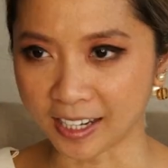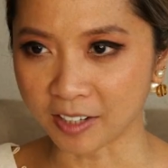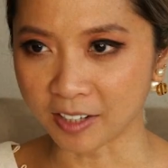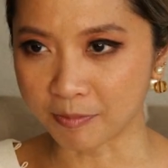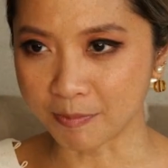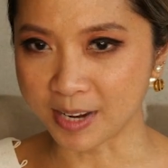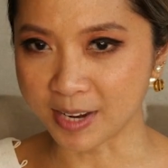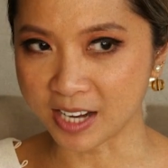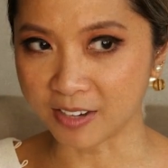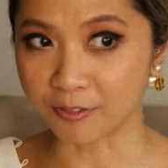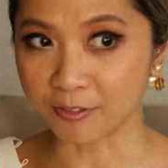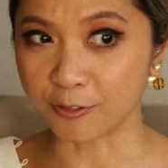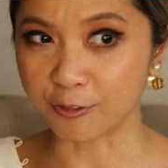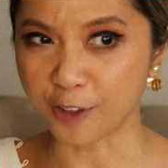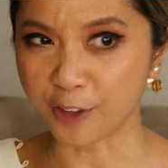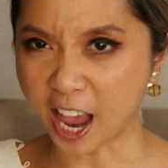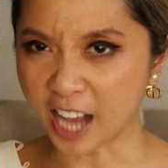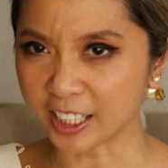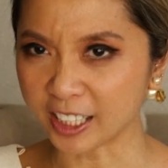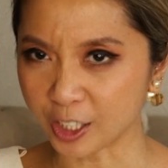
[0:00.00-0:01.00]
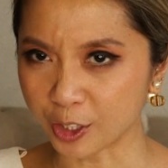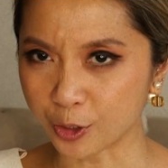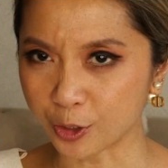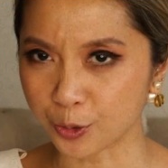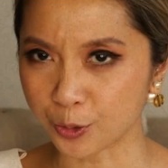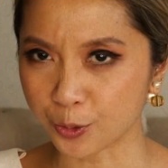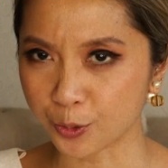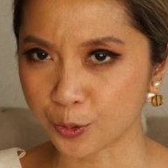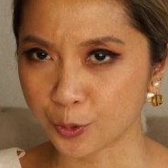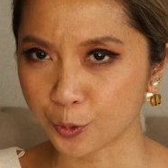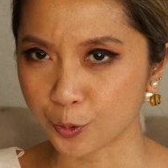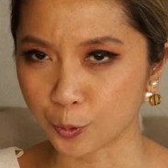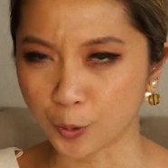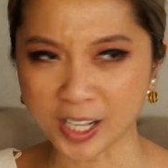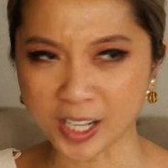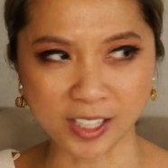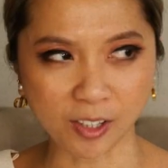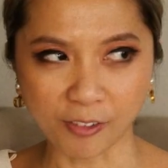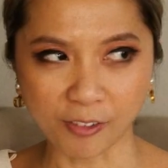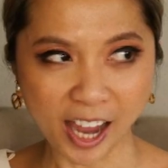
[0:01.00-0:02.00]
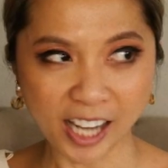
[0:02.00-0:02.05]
Give me value. Where's the